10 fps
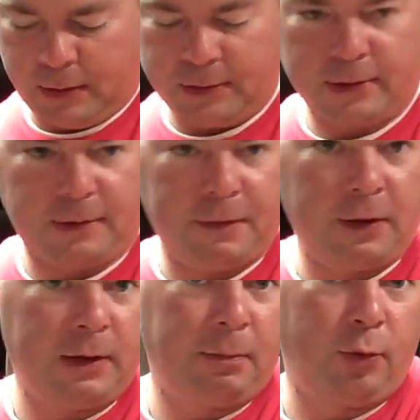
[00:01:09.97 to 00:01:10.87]
this is a
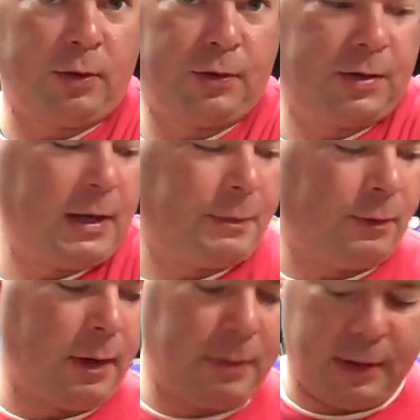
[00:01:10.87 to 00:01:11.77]
very important step in
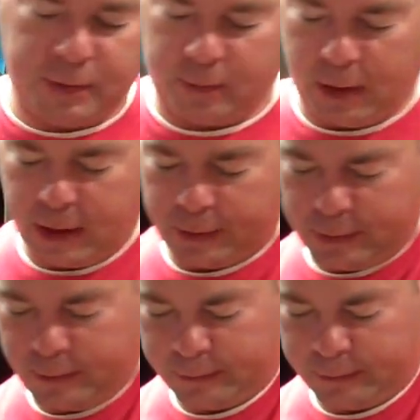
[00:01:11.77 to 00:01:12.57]
red beans and rice.